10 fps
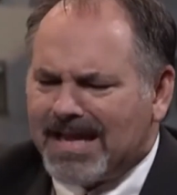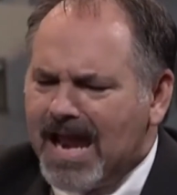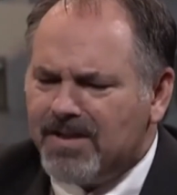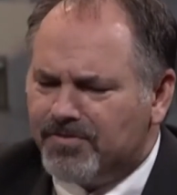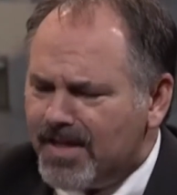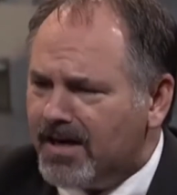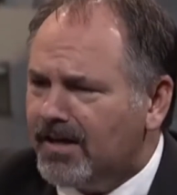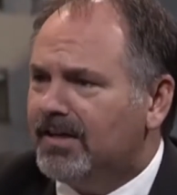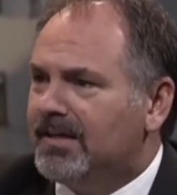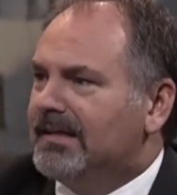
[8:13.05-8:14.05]
And
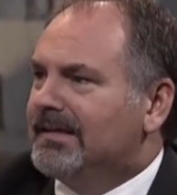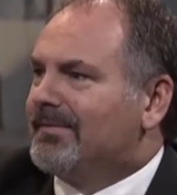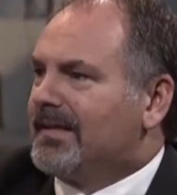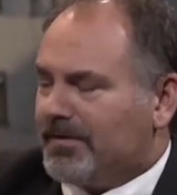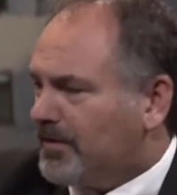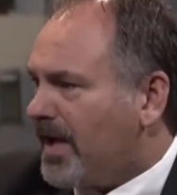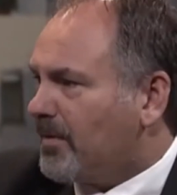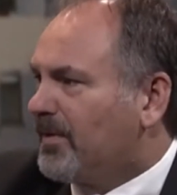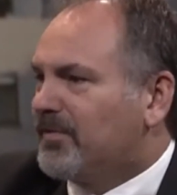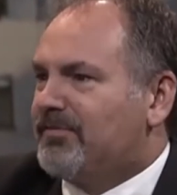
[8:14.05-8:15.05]
they're, now they're not
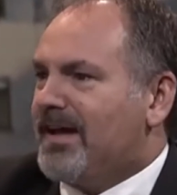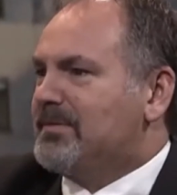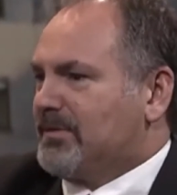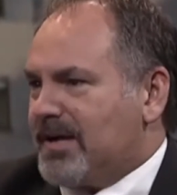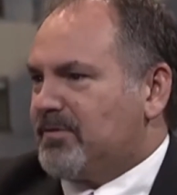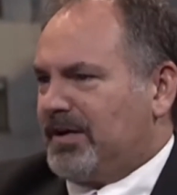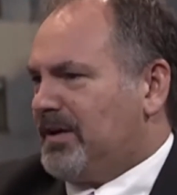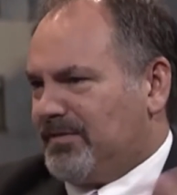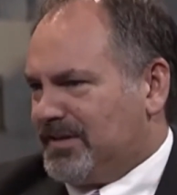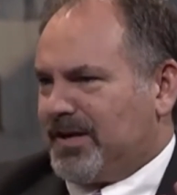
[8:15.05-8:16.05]
a perfect family, right? Well, none of us